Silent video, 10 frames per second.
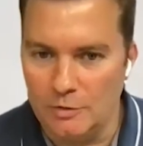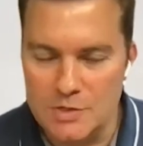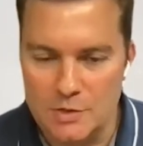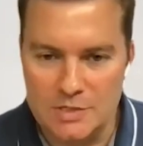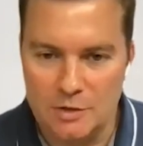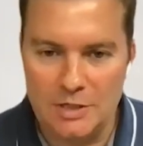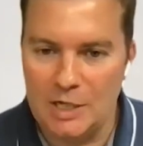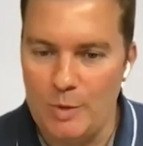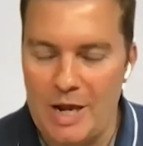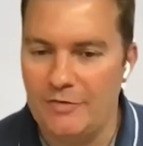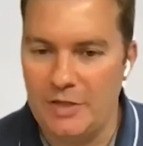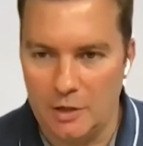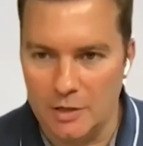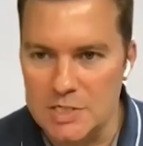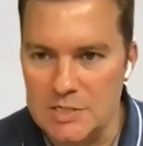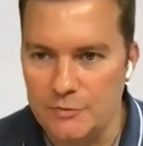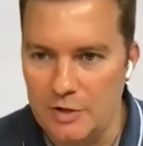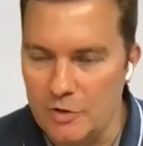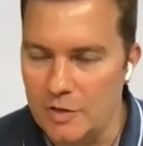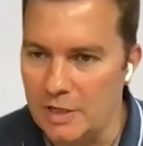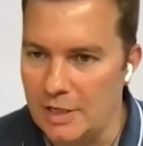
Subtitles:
So it's not like we have the answers for everything.